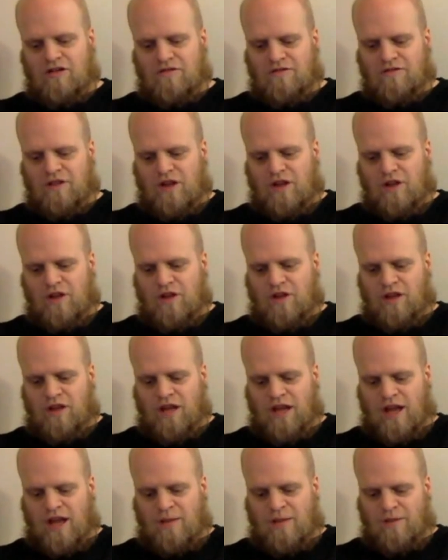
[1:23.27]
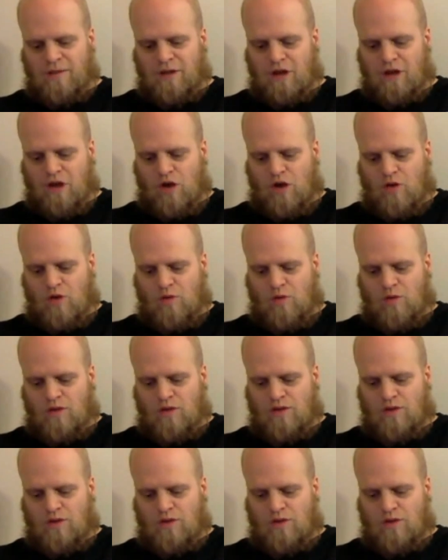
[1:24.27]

of clothing, and I'm going to go with